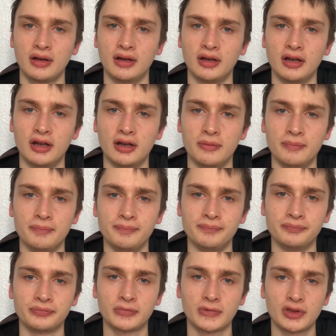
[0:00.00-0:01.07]

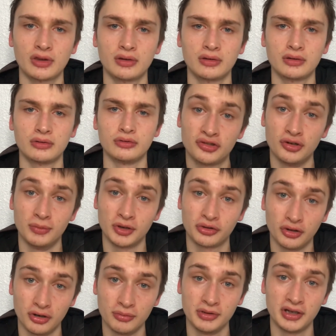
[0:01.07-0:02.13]
Scott
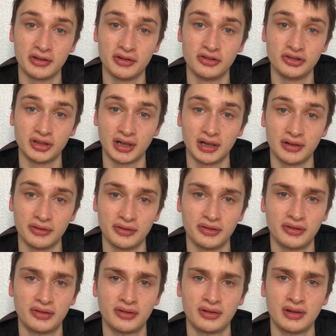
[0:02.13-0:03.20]
McTominay had a
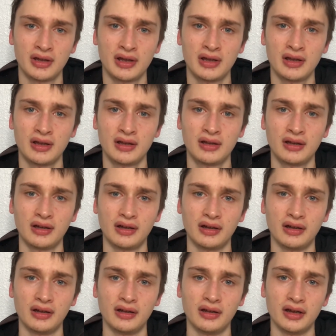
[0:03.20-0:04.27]
chance.
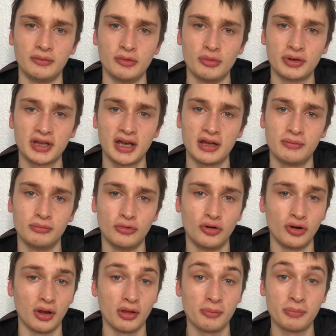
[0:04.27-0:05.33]
And we were getting
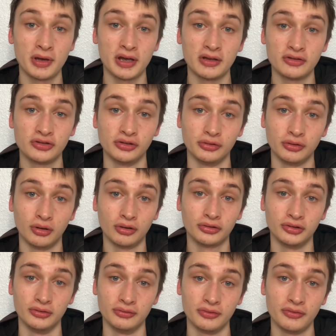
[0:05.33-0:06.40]
more up the pitch and
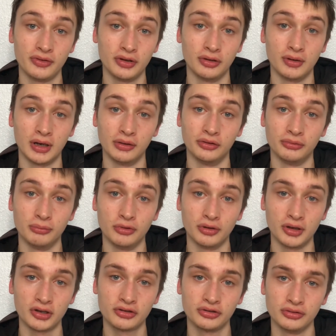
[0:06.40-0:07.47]
costing the Faroe Islands
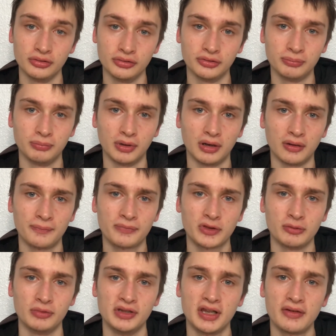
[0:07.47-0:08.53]
more issues, but
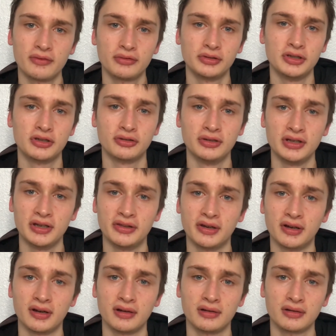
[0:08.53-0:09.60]
we never really created
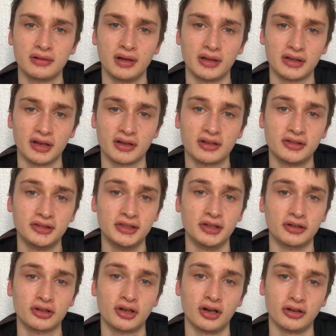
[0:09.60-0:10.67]
a
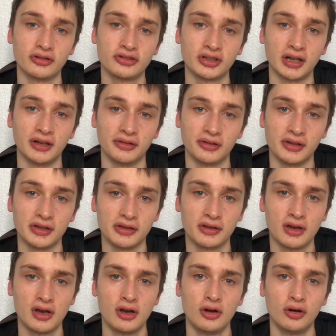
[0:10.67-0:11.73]
clear cut chance, like,
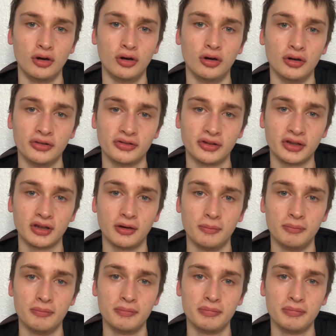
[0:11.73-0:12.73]
oh, it's like a